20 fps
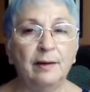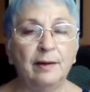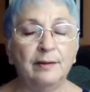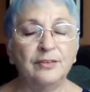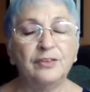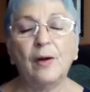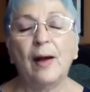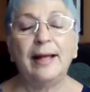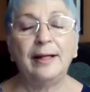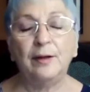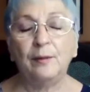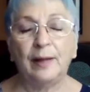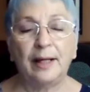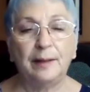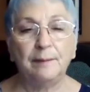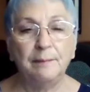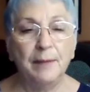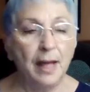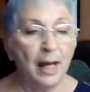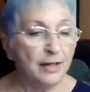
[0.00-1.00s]
so
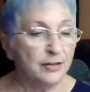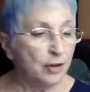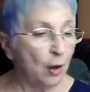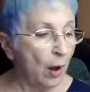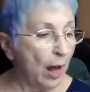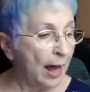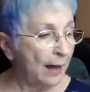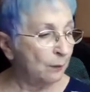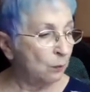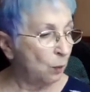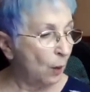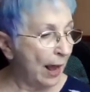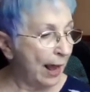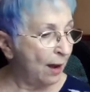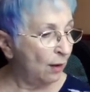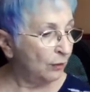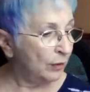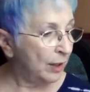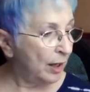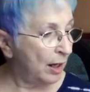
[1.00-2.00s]
anyway, so I
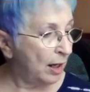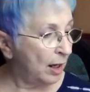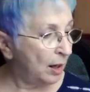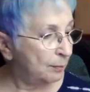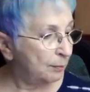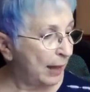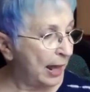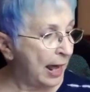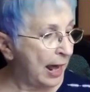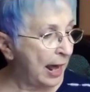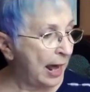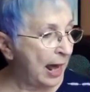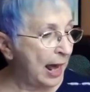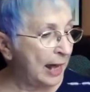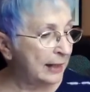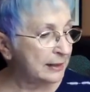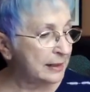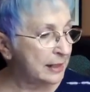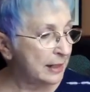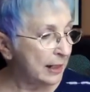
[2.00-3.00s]
wound up
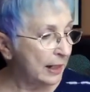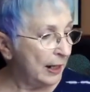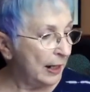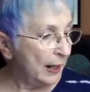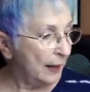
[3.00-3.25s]
at